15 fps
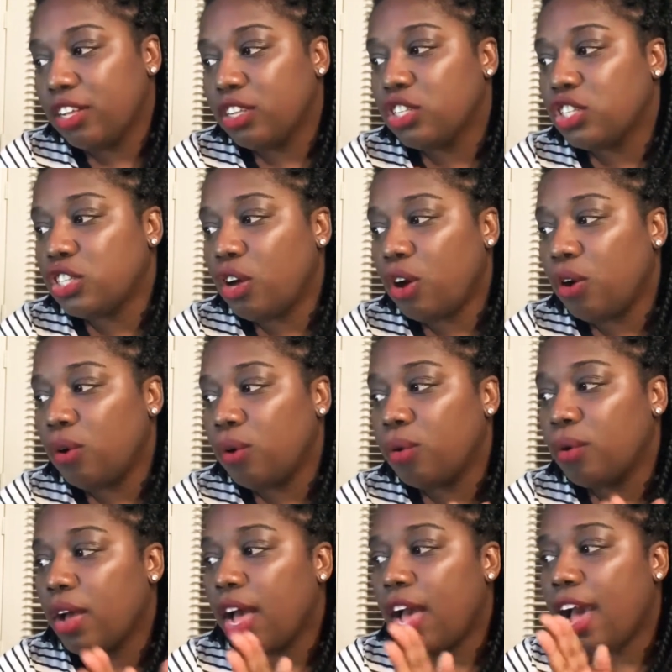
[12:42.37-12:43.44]
So
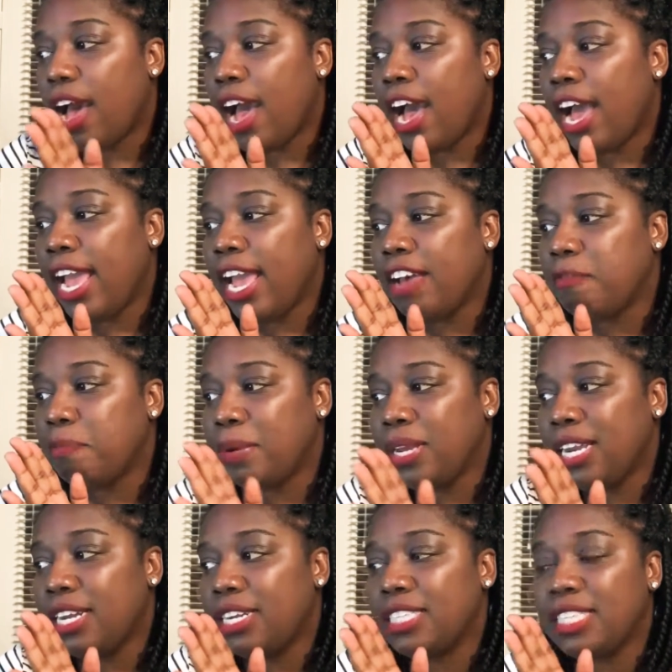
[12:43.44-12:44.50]
I have
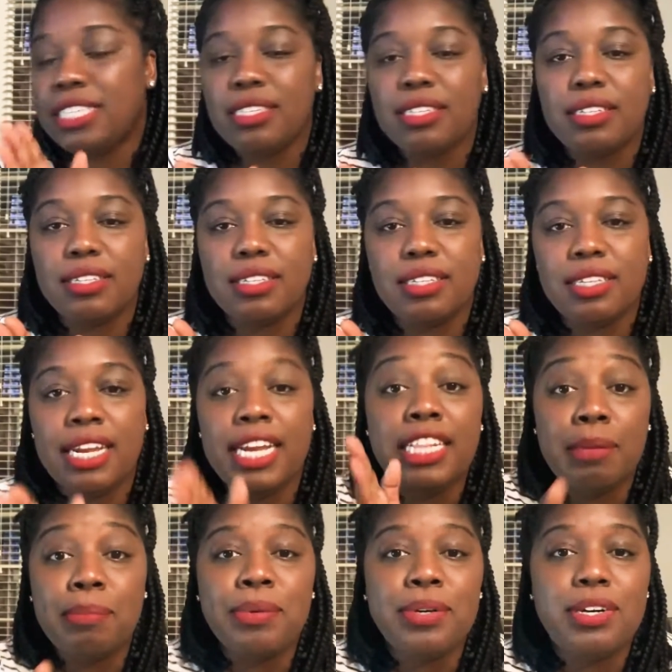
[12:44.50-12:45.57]
been in
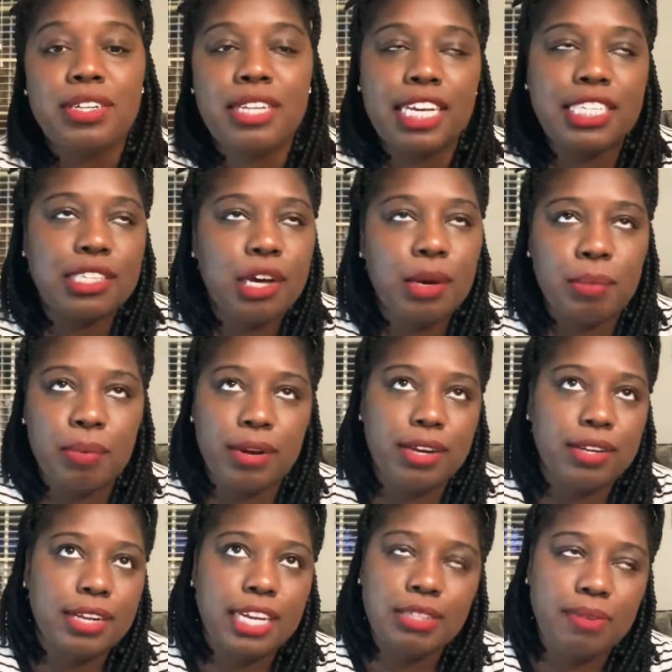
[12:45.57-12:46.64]
the book. That's the whole
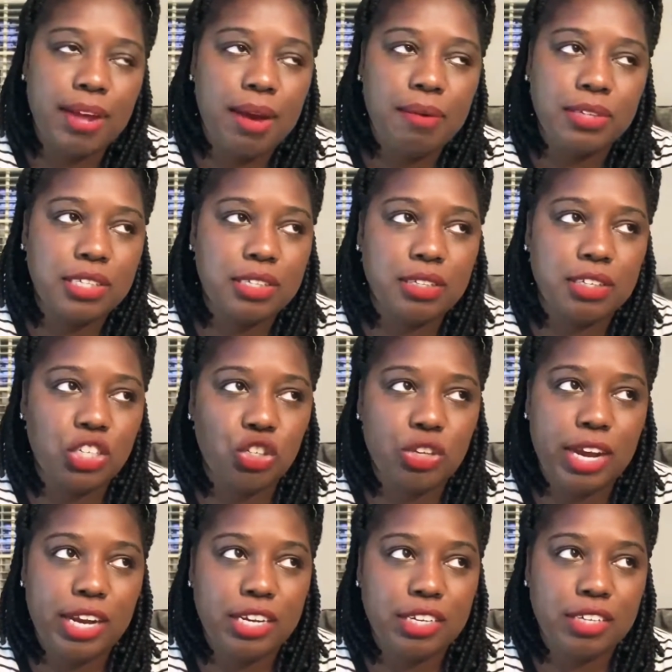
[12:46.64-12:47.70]
point. That's why I was
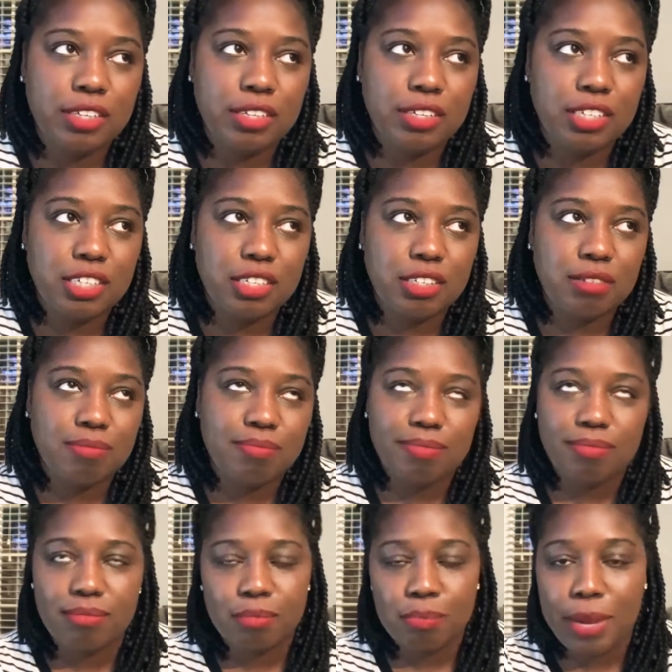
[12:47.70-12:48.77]
trying to
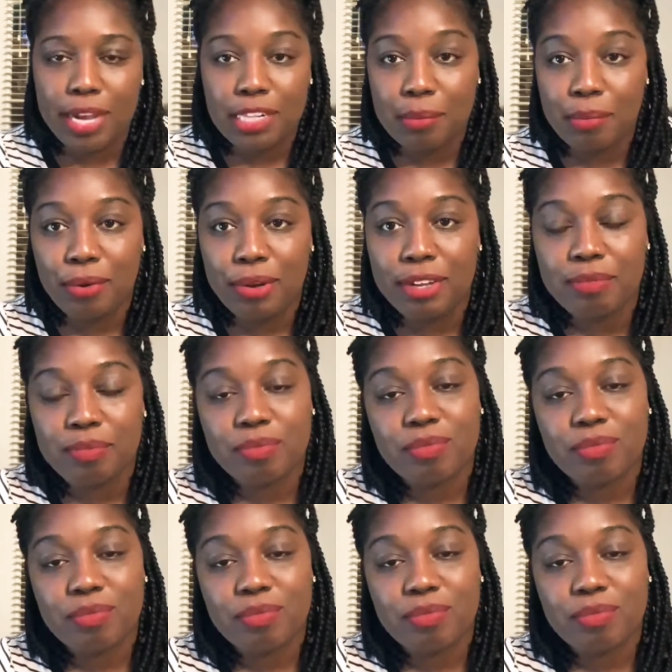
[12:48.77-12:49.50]
make the point.